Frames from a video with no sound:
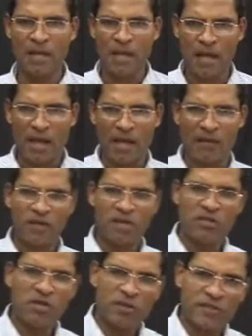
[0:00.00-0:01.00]
And
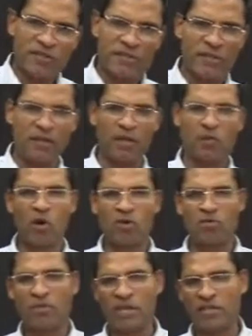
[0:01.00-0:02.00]
religiosity you
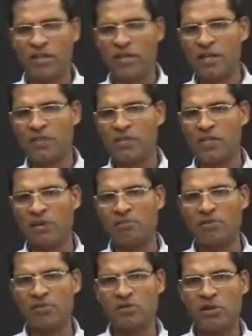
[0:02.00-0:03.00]
want to measure in
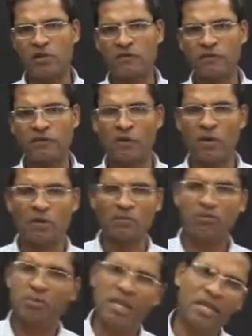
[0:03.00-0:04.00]
terms of
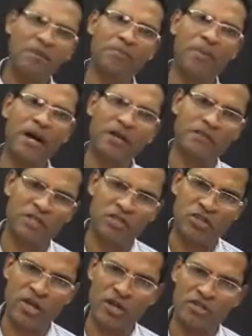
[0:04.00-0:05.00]
being part of a
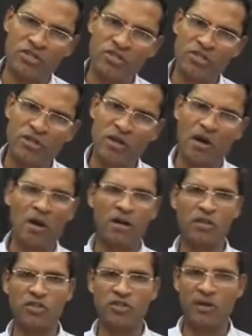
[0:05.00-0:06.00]
church or
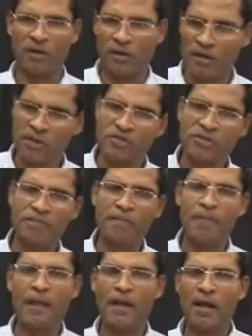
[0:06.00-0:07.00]
a
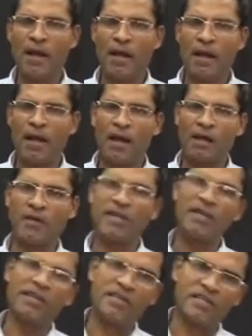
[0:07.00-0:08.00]
religion,
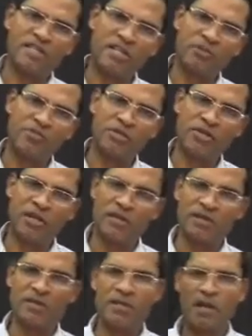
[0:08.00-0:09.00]
reading the
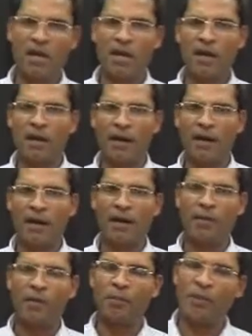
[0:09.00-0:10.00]
scriptures,
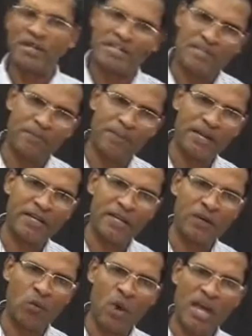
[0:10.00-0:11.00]

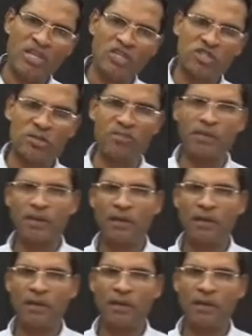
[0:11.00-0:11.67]
participating in worship.